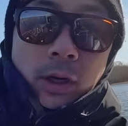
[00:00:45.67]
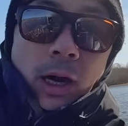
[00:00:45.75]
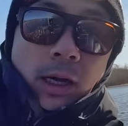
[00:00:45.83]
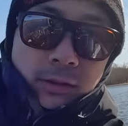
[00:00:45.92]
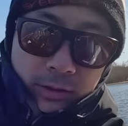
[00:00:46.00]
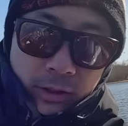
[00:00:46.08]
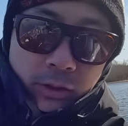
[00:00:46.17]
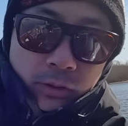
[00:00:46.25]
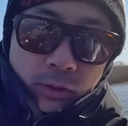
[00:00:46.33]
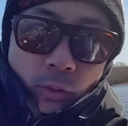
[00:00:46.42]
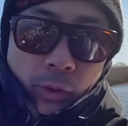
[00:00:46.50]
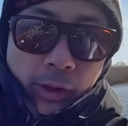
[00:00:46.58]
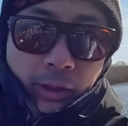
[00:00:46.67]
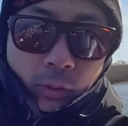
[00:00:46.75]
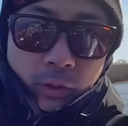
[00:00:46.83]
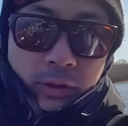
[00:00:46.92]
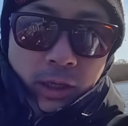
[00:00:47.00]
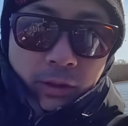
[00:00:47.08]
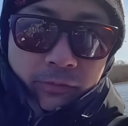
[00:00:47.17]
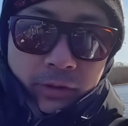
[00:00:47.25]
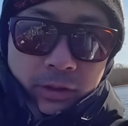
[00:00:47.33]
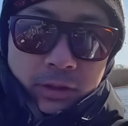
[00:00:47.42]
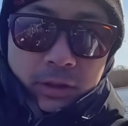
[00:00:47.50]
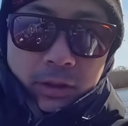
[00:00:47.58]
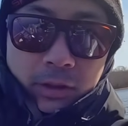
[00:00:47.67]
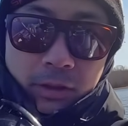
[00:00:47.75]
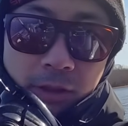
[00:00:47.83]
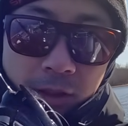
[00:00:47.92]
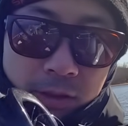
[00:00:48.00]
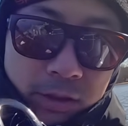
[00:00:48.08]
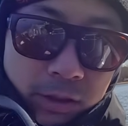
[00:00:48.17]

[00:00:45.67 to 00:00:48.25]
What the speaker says: cast into the wind with confidence. This